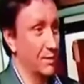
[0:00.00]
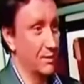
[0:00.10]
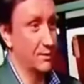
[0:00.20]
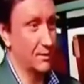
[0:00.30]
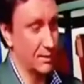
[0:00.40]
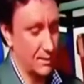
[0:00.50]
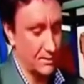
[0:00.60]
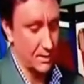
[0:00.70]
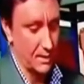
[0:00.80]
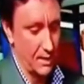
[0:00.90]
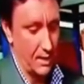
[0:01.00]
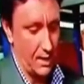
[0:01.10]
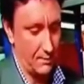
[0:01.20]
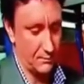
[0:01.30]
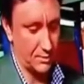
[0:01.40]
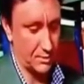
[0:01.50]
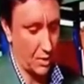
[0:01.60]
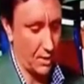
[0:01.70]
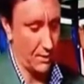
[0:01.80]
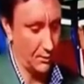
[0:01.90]
weak at the knees. Um, just
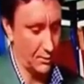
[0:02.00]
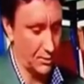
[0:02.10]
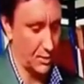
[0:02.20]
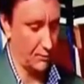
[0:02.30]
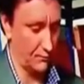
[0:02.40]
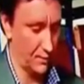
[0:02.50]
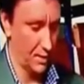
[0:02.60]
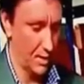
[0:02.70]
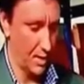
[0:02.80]
hiding on a shelf,